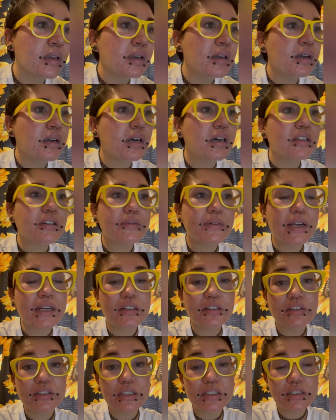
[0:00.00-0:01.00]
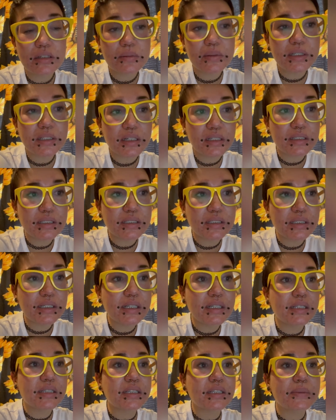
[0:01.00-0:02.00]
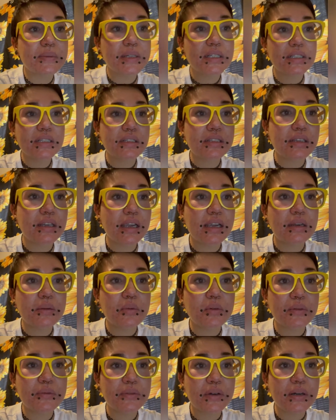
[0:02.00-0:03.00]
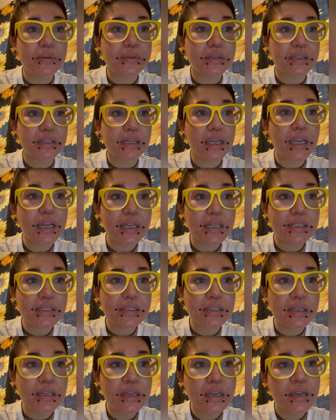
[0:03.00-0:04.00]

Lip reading: Other factors determining toxicity: the species of the animal involved in the case.